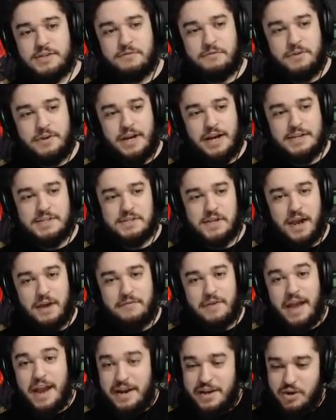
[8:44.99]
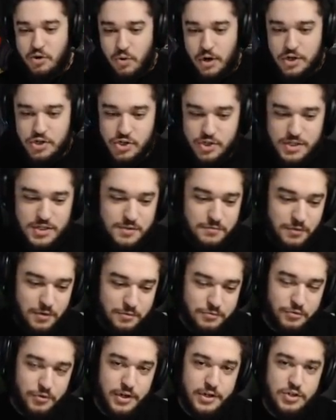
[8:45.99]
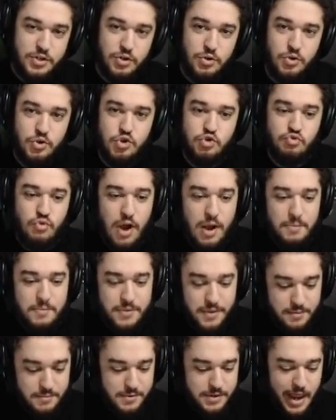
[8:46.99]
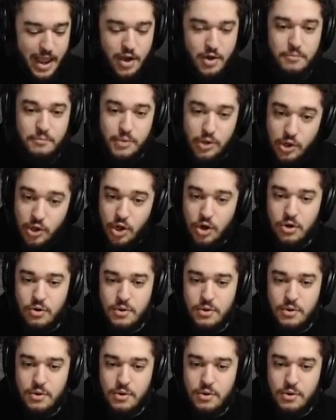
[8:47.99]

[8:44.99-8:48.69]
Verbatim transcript: if you guys have any questions, feel free to drop them down below.